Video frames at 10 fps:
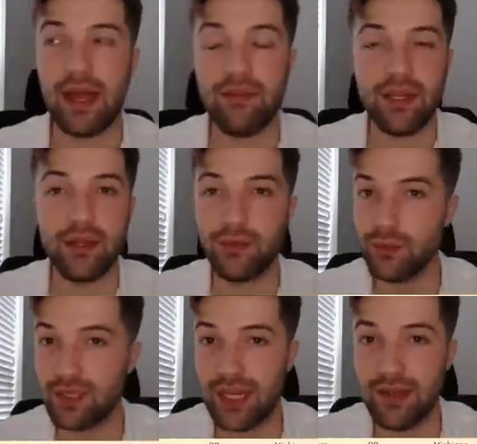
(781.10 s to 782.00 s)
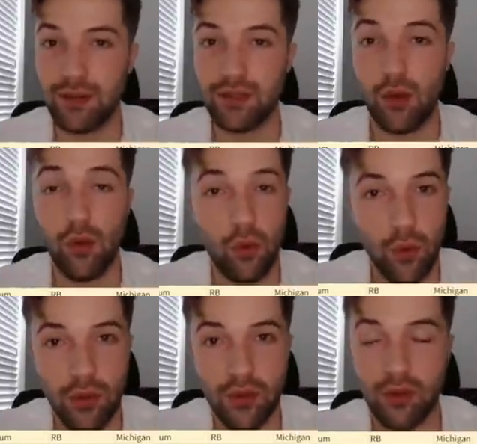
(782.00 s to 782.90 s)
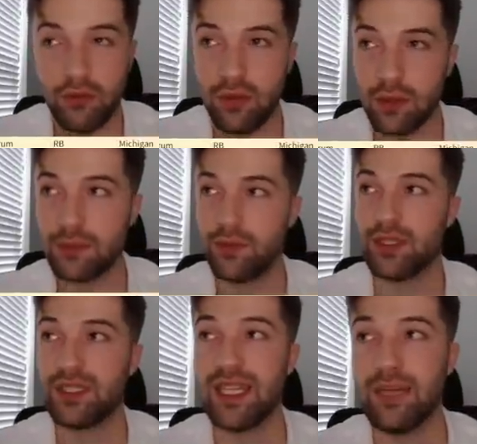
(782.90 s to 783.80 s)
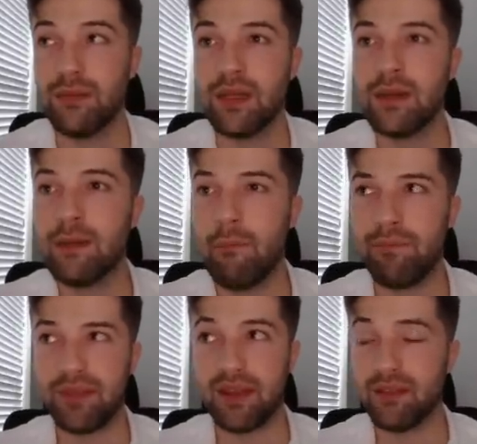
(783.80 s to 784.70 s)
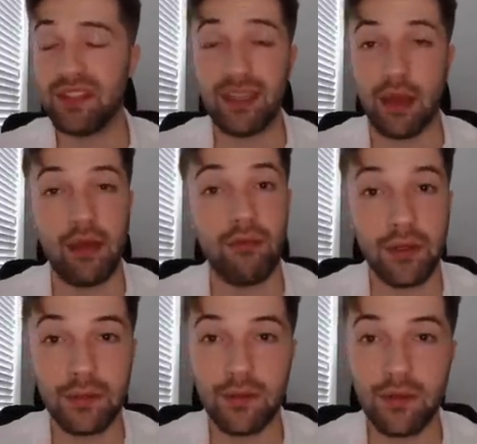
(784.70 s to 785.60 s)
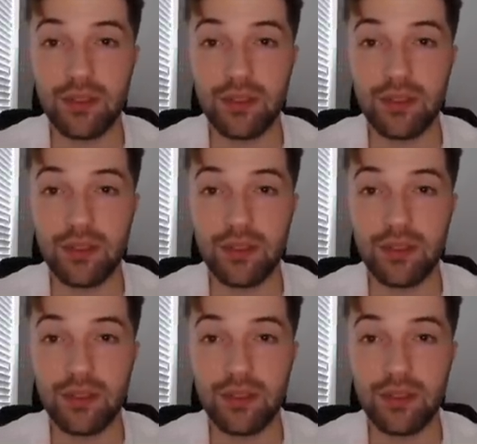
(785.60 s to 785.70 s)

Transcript: I haven't gone Drew Sanders or Clark Phillips for this team, I don't think ever.